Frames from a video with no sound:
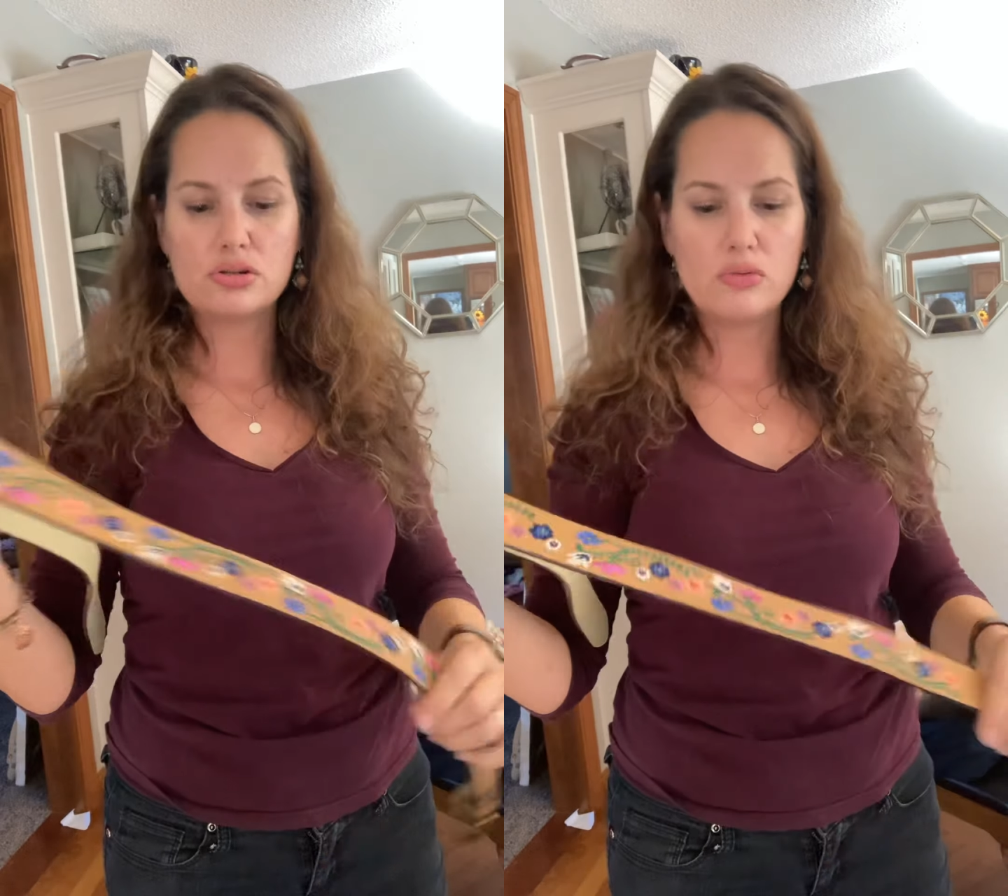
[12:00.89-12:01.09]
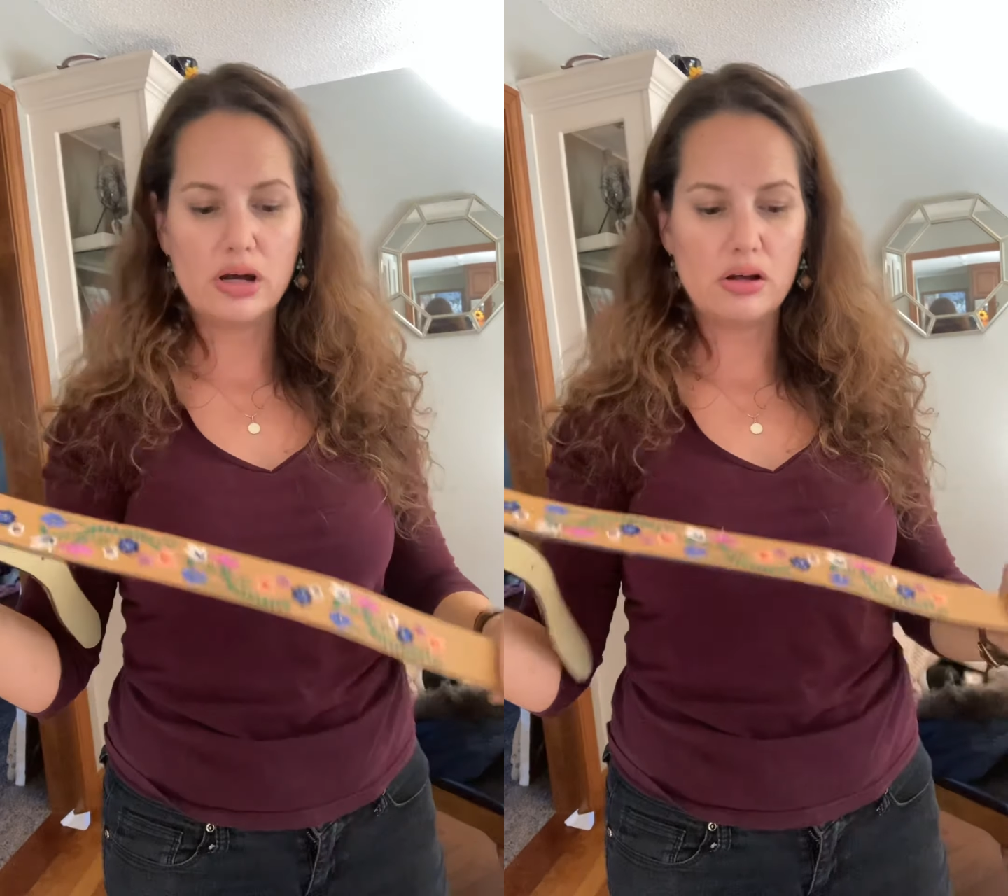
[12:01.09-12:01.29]

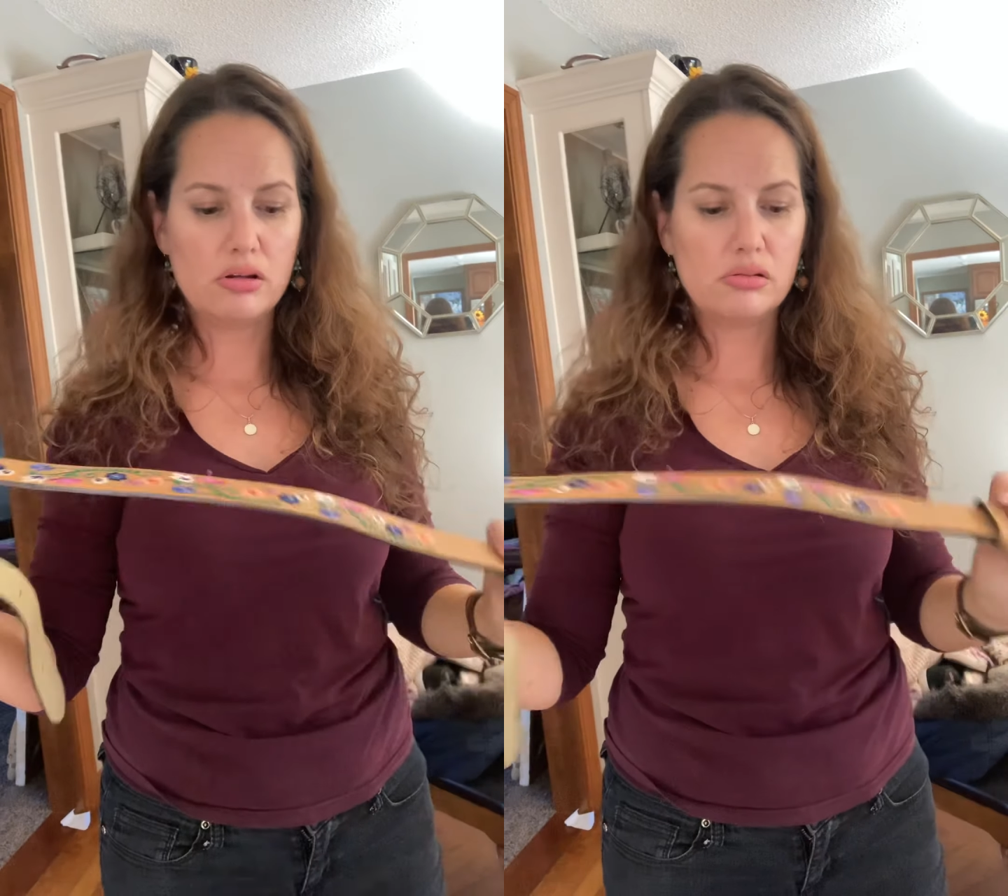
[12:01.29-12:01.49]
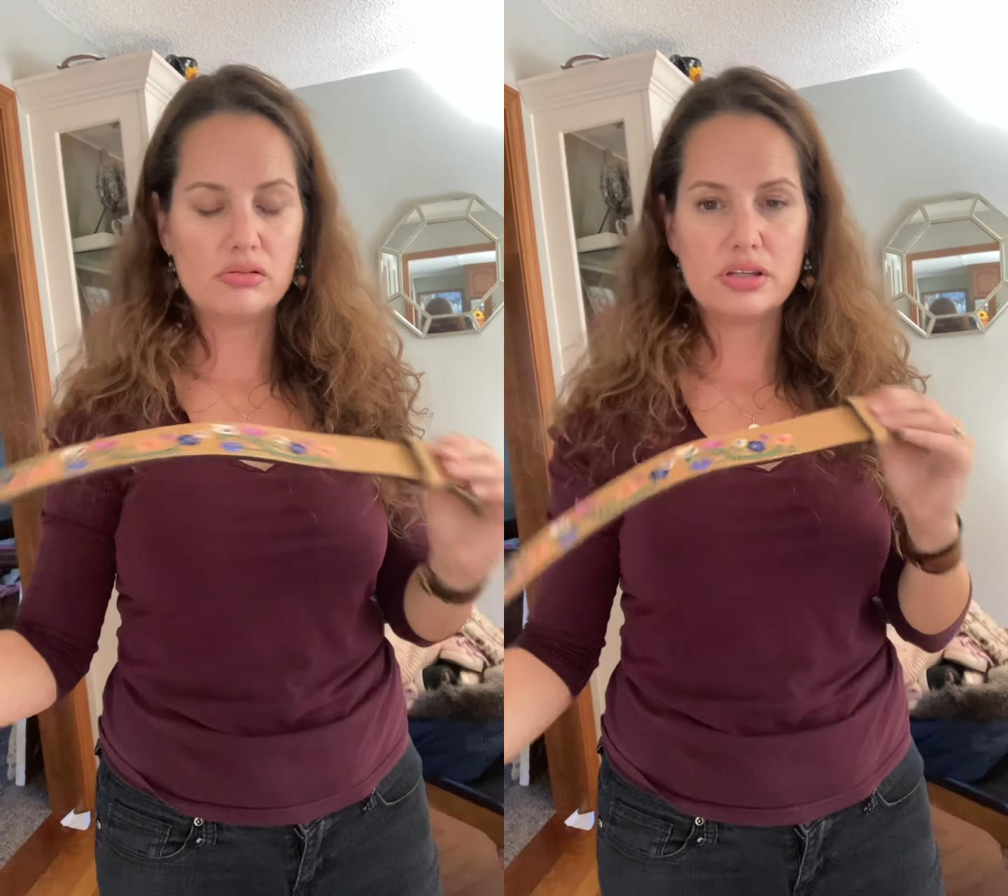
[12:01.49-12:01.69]

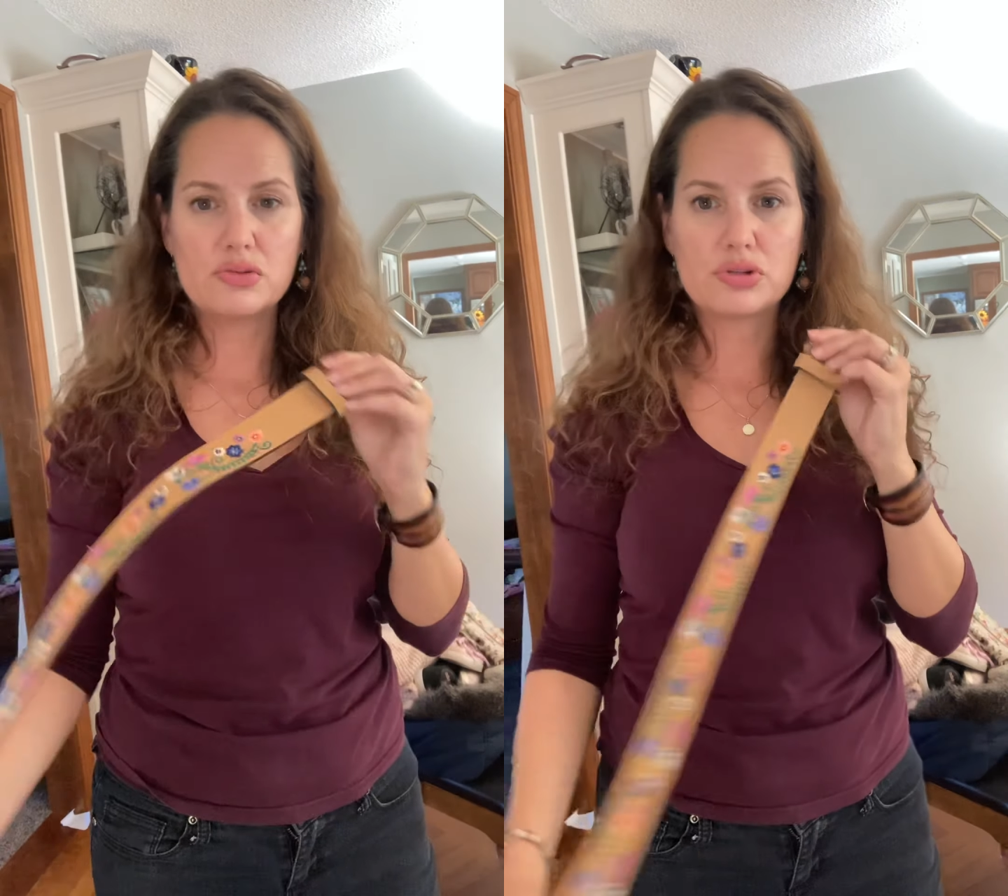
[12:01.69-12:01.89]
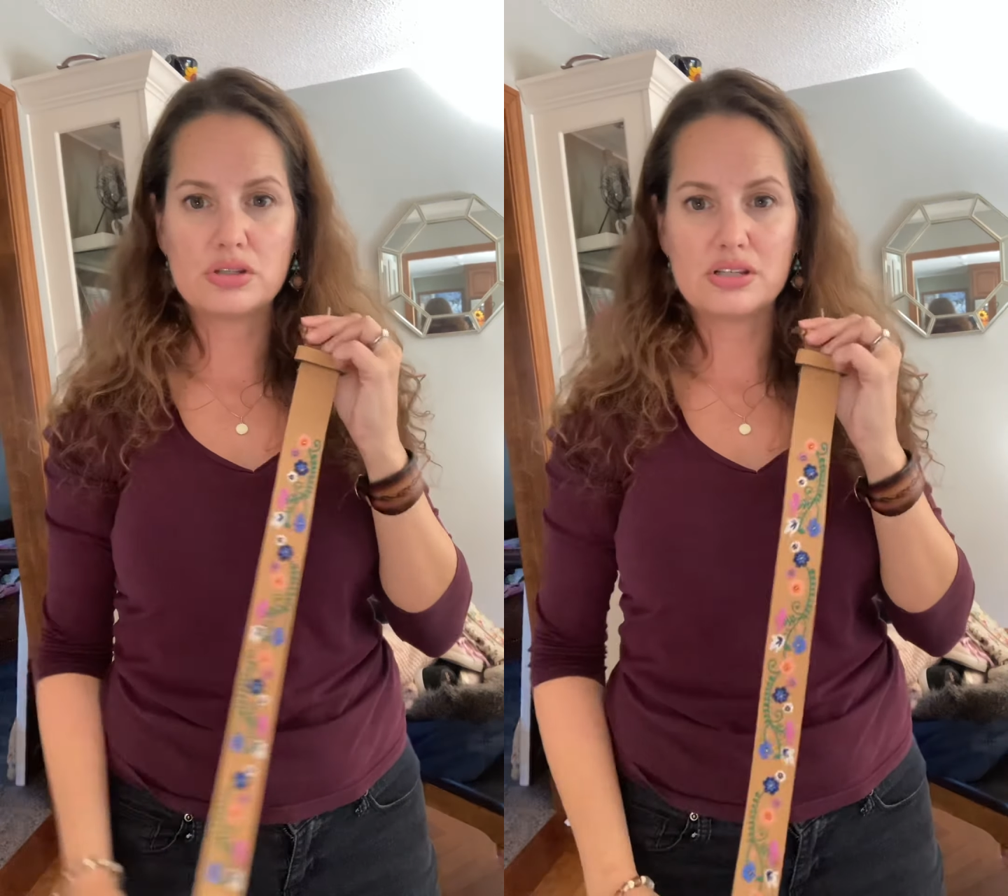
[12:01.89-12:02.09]
well.
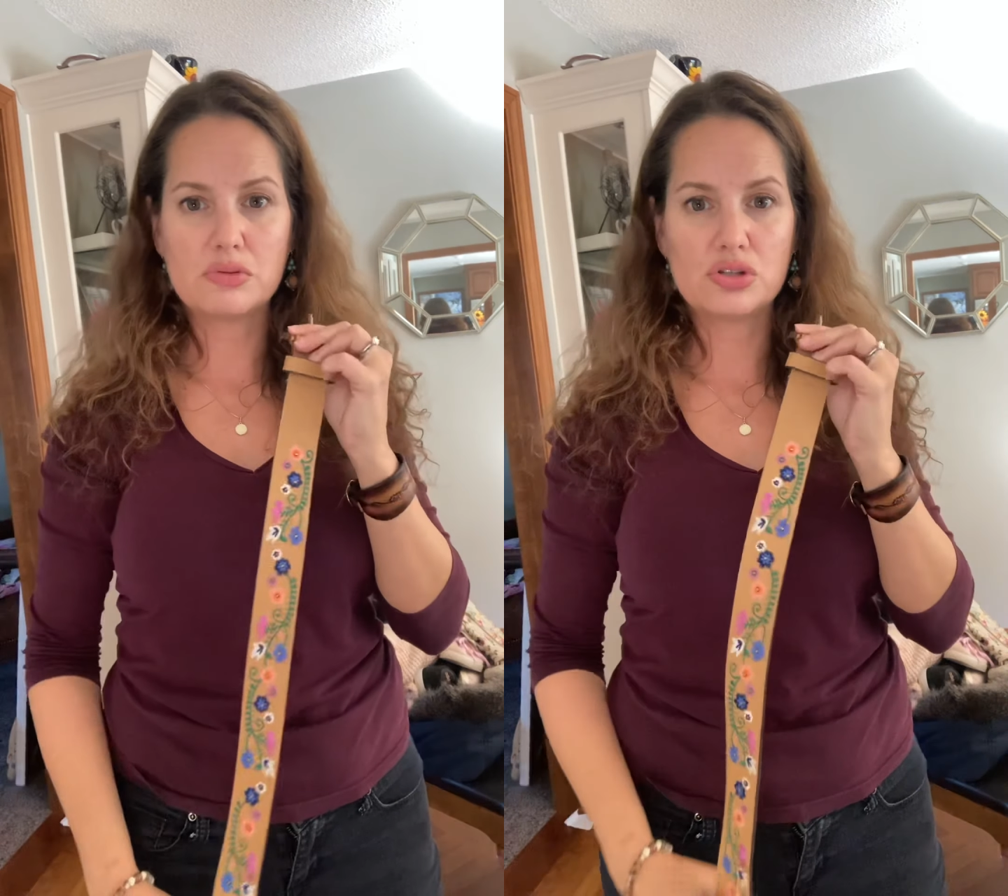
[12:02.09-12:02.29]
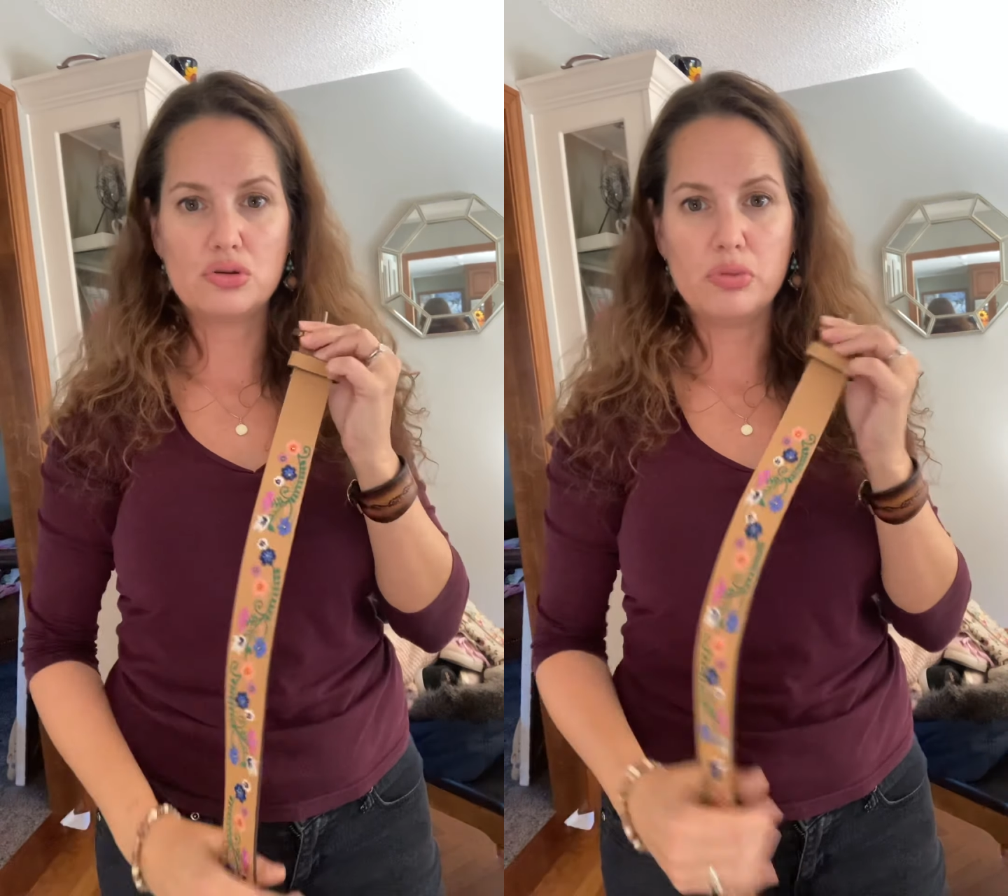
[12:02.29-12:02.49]
This was
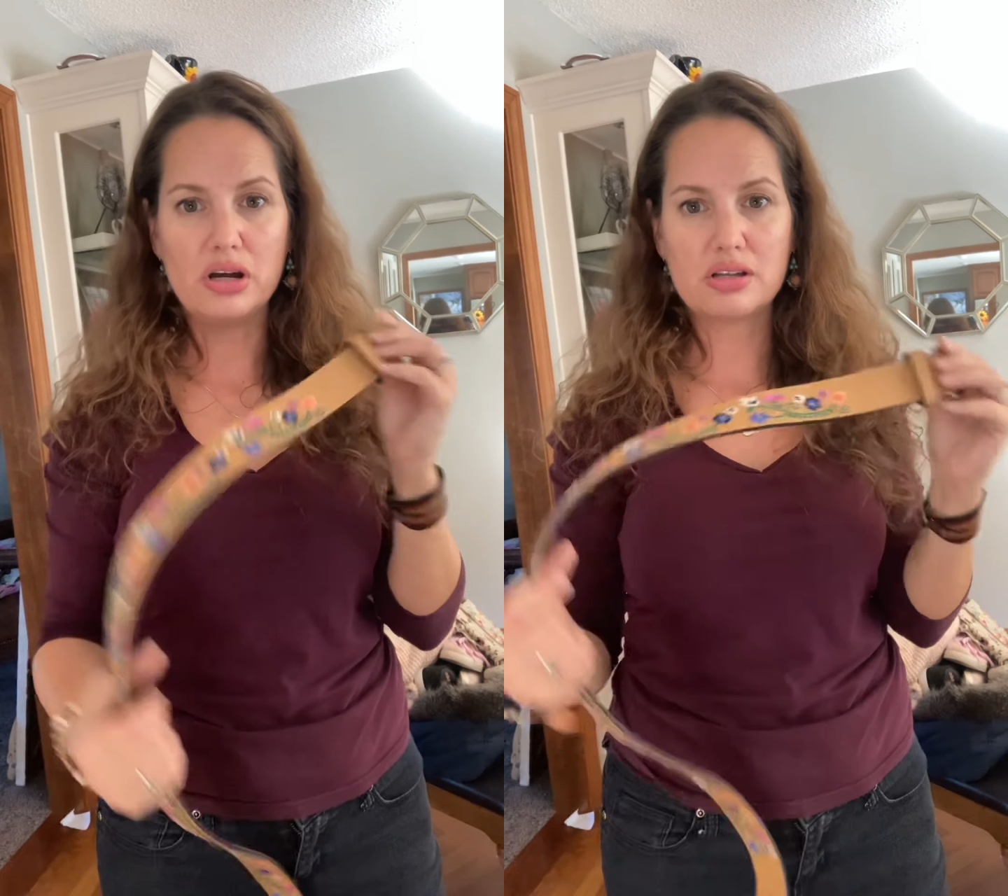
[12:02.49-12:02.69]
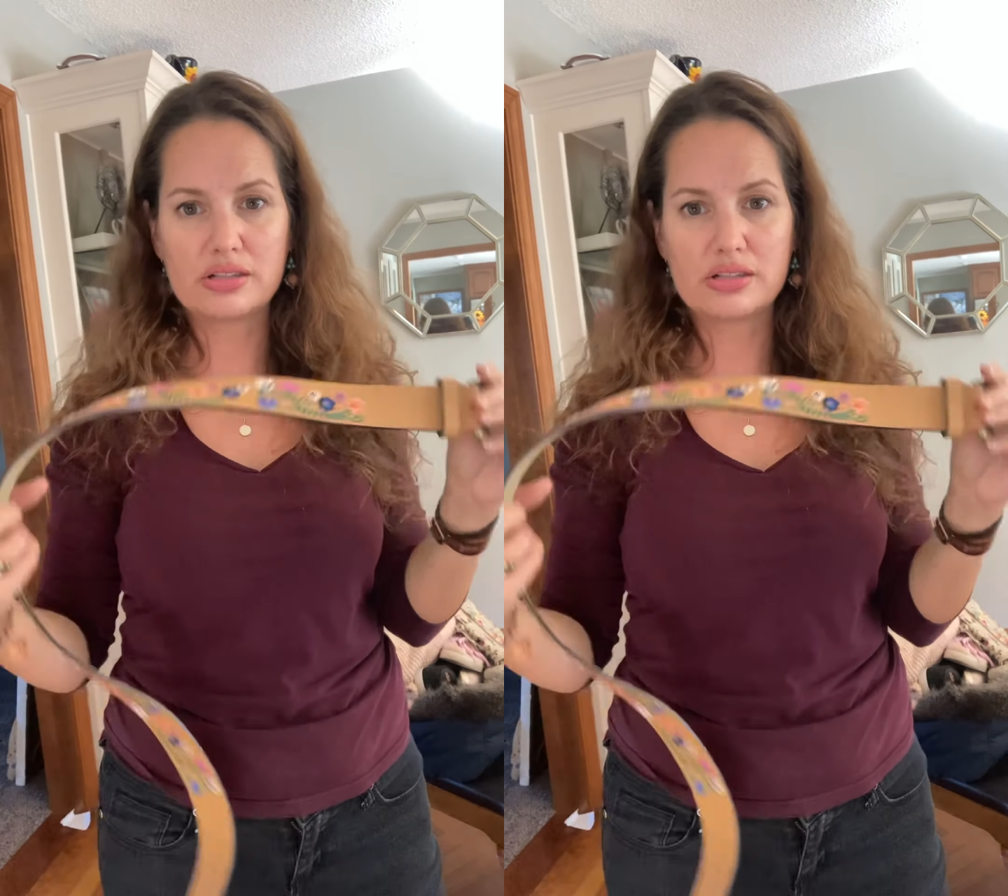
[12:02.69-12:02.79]
$2.